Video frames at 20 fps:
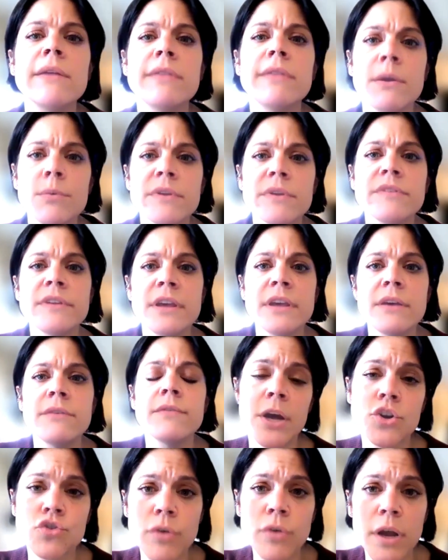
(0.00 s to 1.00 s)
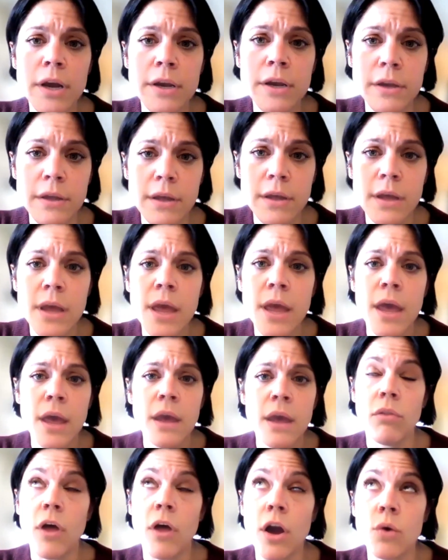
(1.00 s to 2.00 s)
They receive a drug
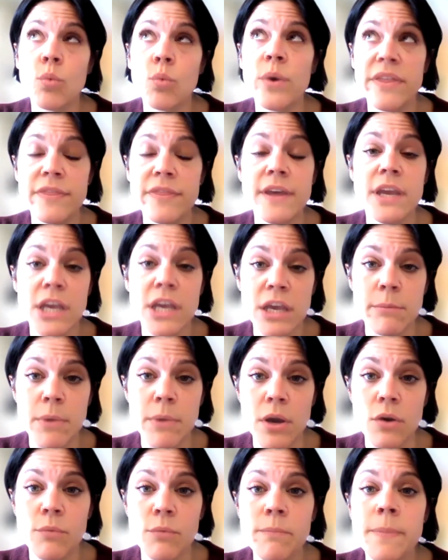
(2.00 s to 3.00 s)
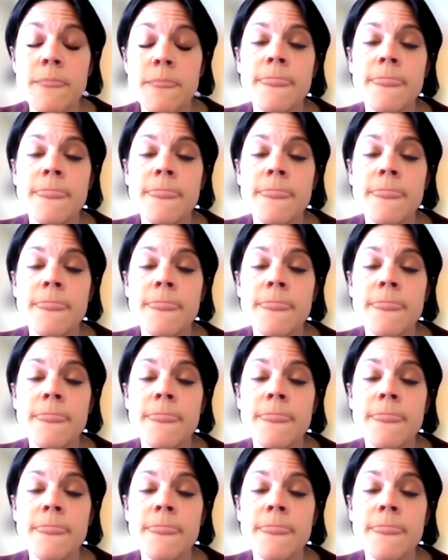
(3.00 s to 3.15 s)
along with the chemo.